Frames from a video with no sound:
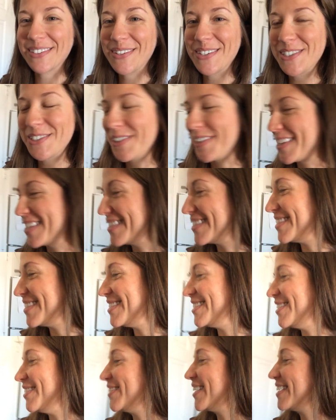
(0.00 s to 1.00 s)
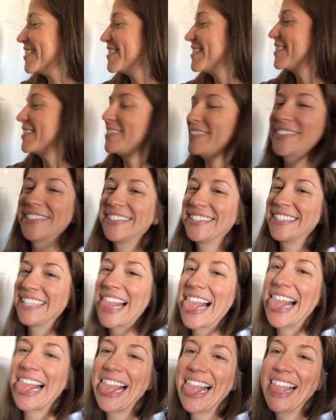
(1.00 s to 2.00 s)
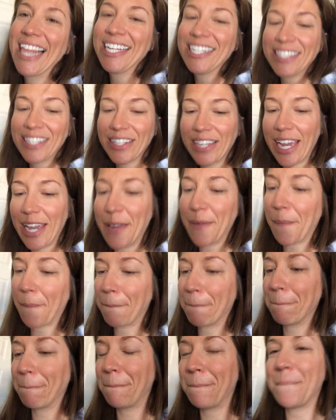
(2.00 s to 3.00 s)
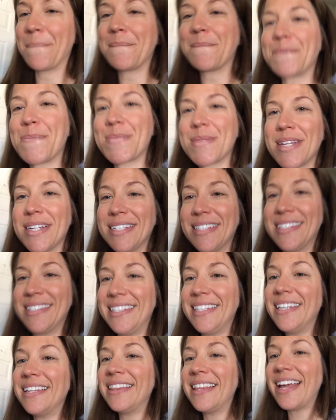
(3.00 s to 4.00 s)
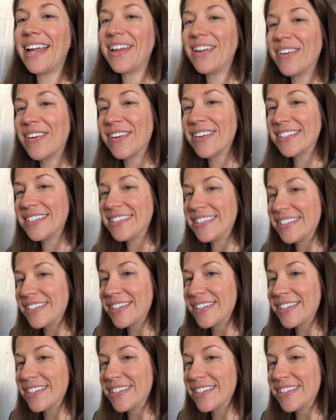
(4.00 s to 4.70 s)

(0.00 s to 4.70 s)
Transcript: So I'll show this to you guys soon. Okay, see you laters.